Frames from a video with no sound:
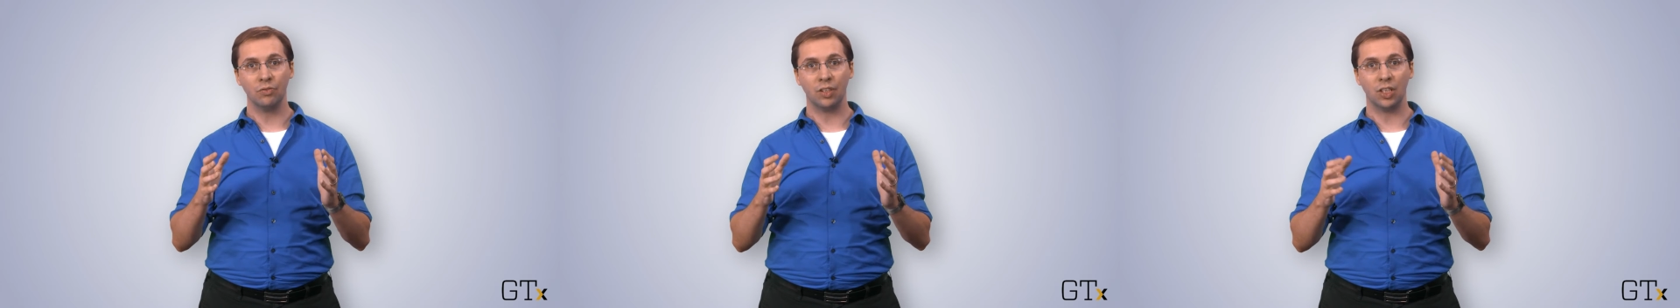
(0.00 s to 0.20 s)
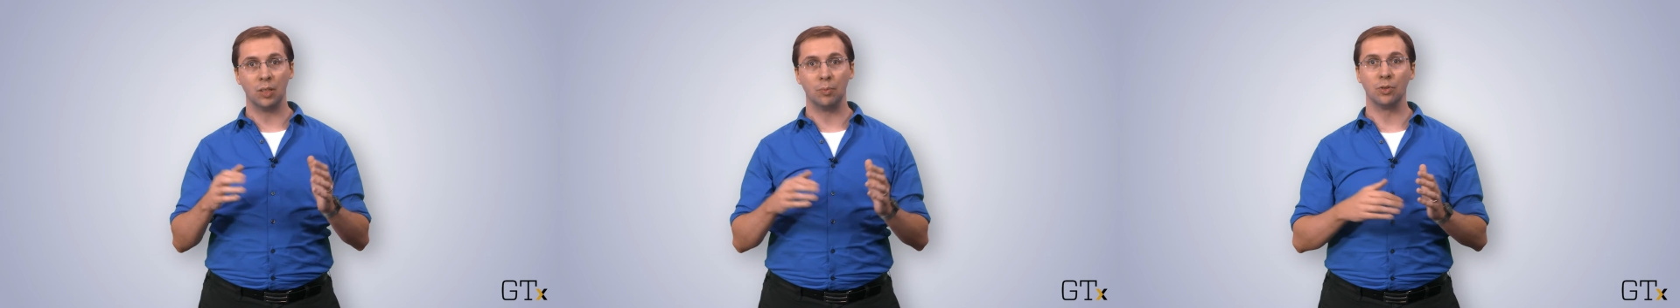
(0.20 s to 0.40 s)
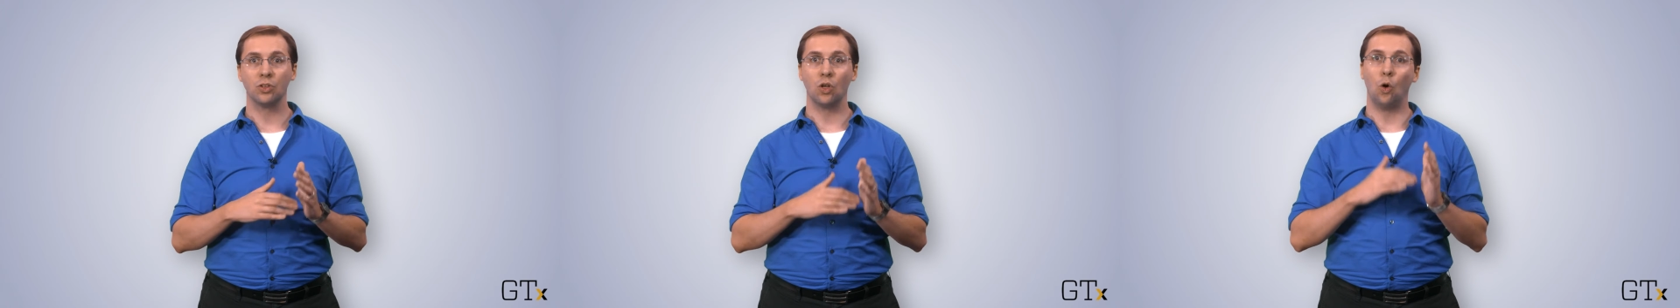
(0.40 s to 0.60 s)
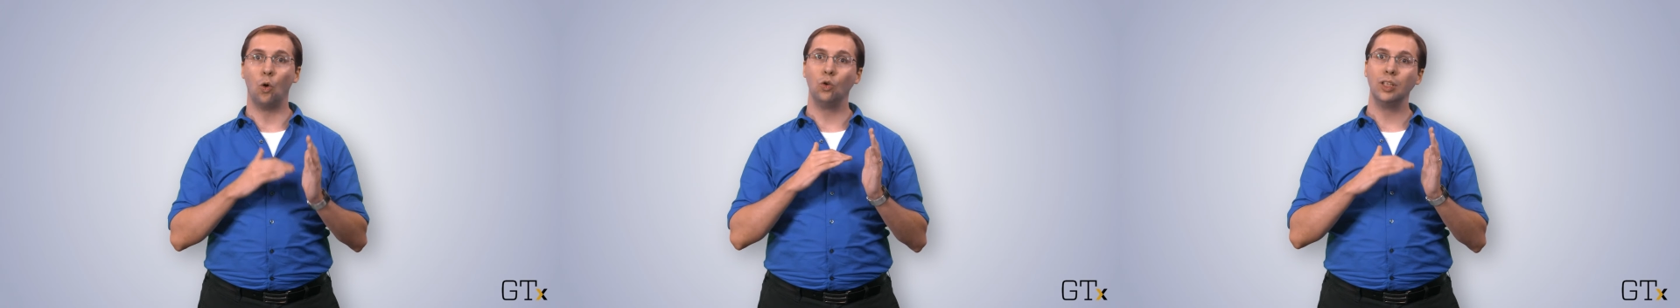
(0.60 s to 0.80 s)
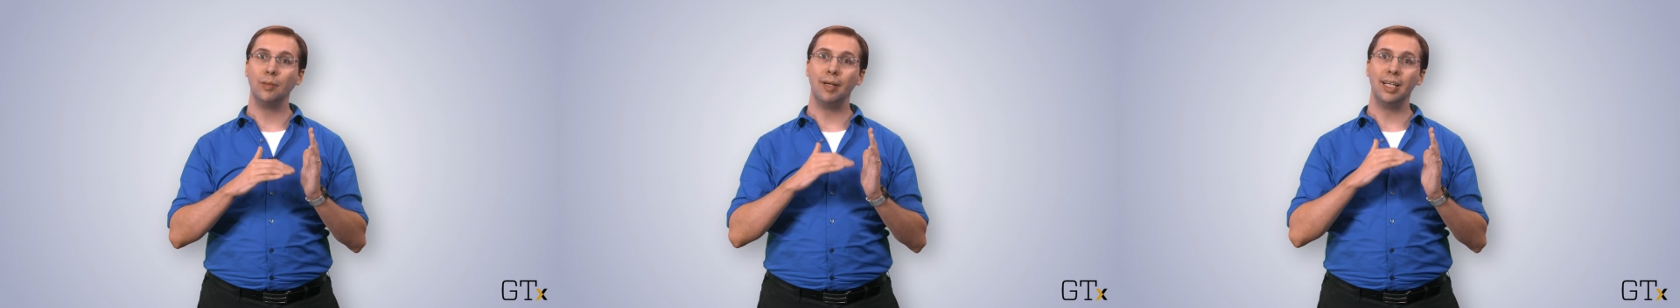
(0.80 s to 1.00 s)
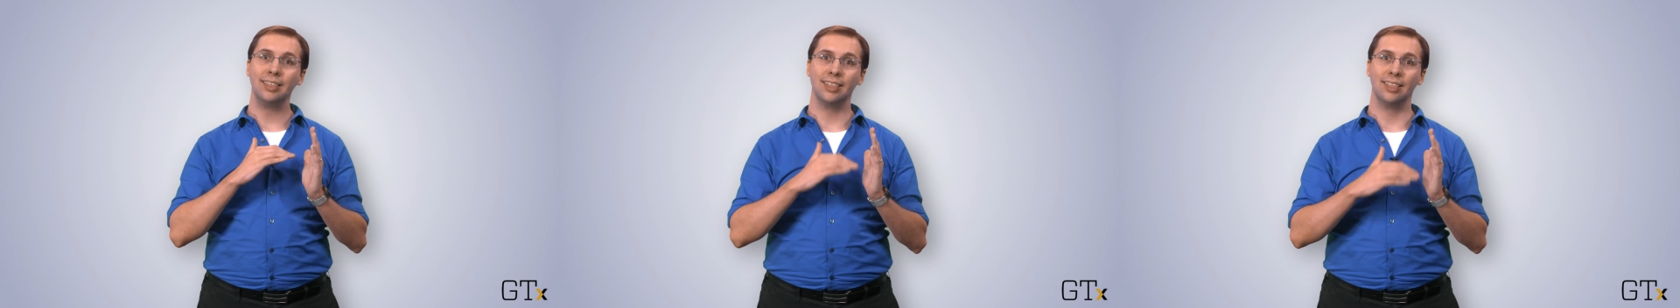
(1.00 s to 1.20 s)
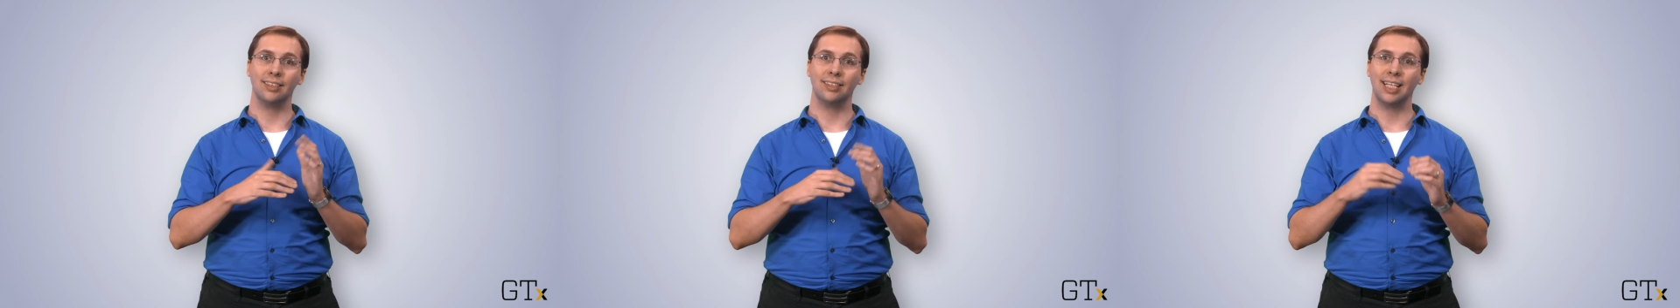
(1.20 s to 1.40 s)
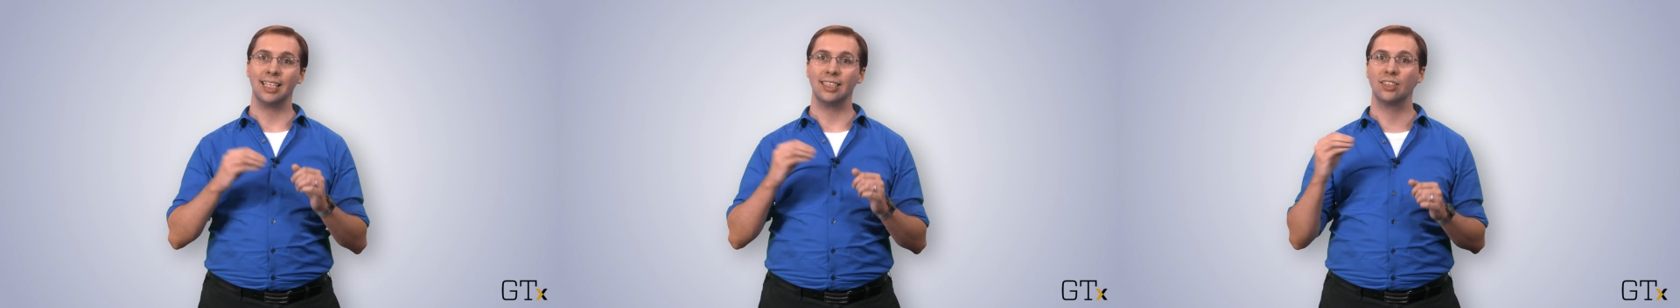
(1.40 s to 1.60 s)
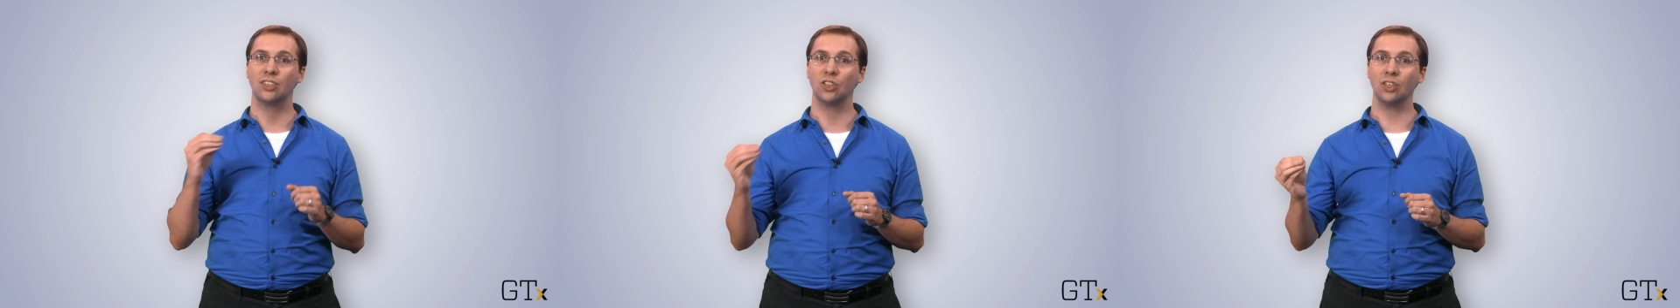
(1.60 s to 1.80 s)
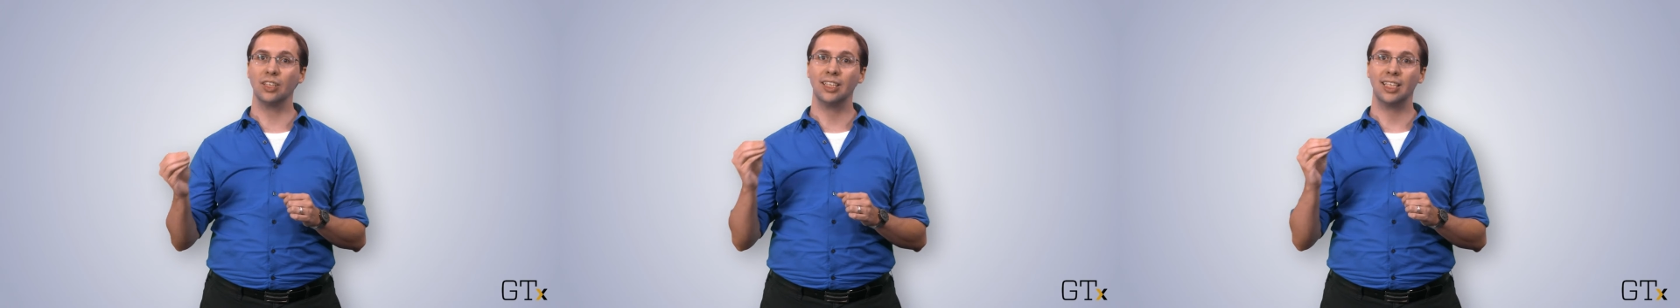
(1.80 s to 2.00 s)
variables only make sense at
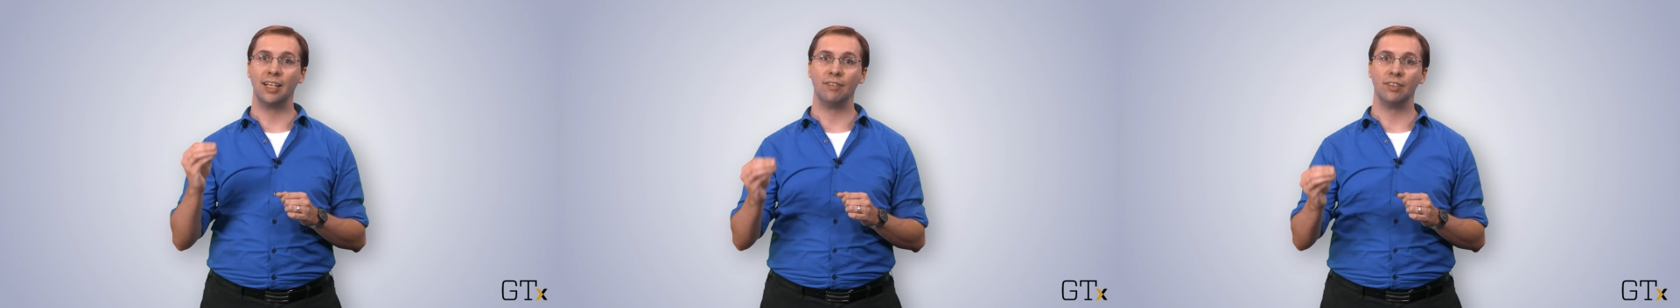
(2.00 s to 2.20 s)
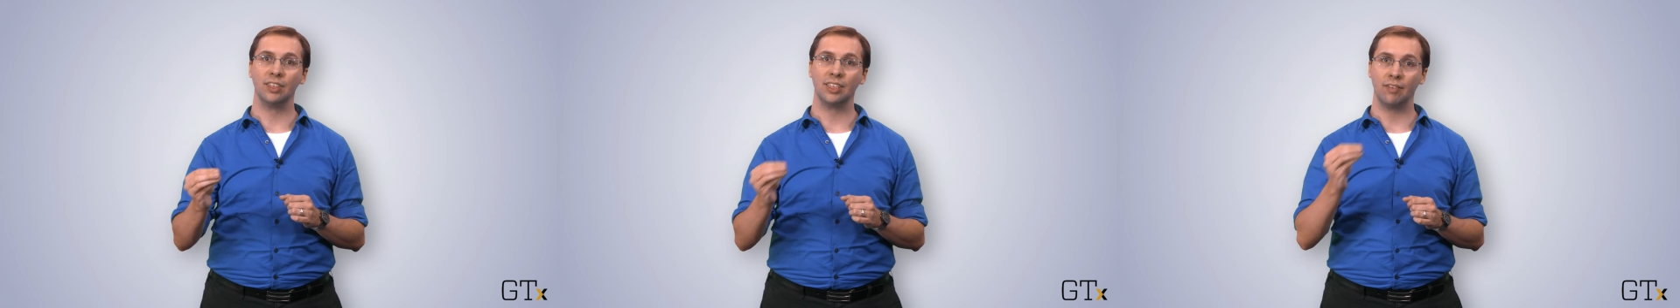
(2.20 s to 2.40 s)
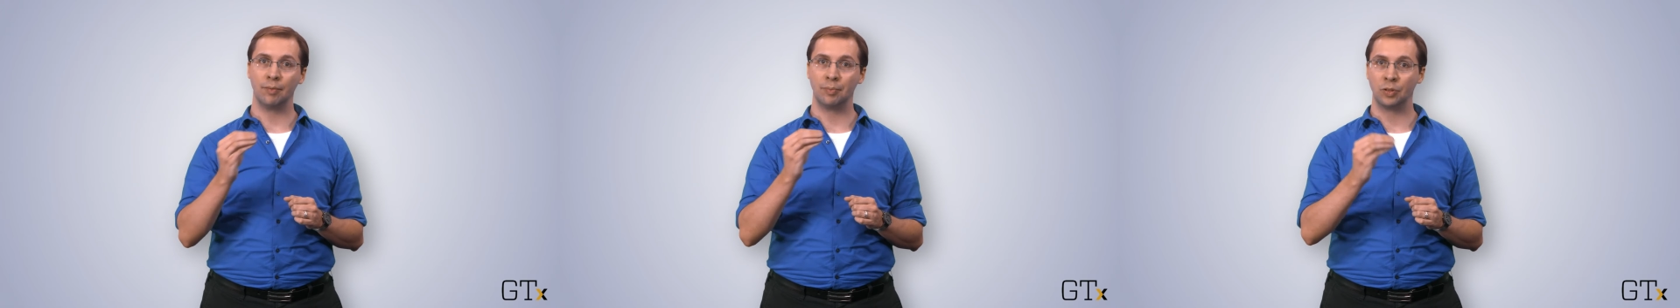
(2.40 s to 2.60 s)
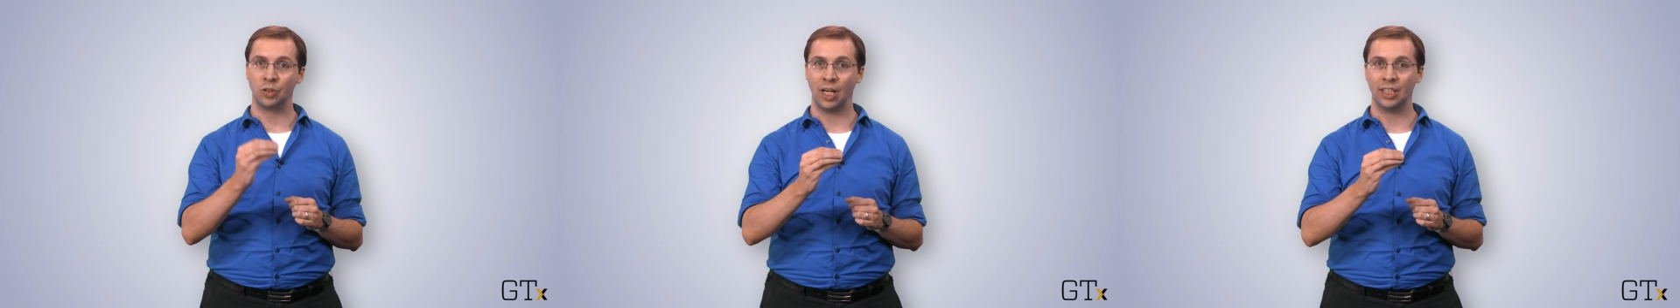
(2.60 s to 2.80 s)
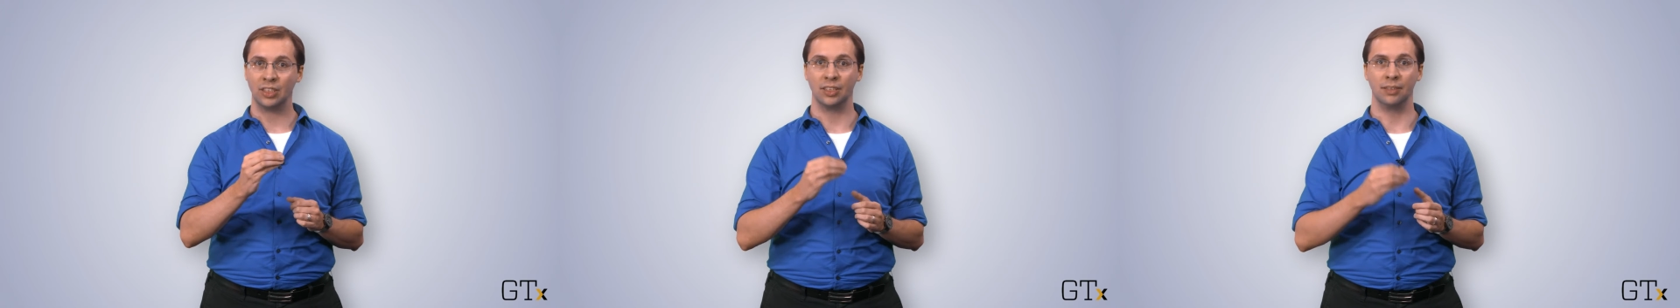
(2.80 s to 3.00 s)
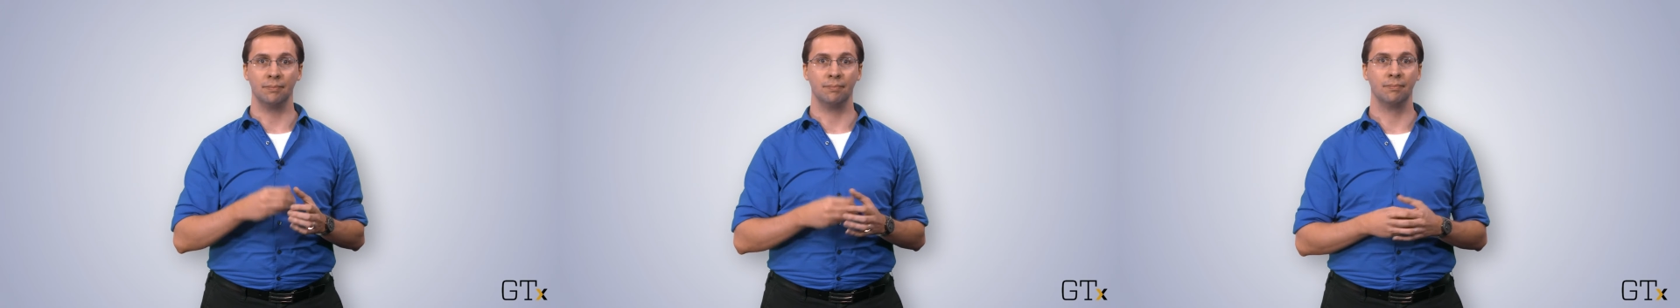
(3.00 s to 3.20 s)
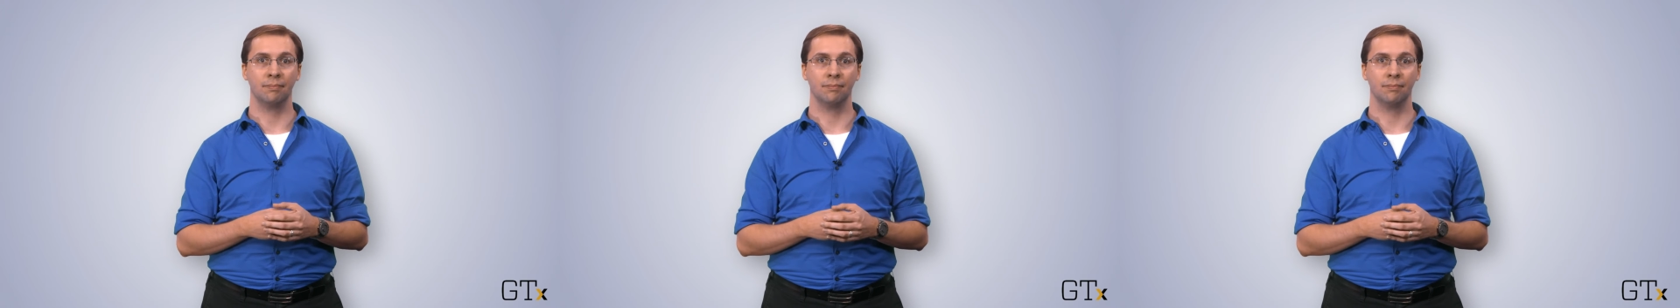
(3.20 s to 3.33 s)
certain levels of abstraction.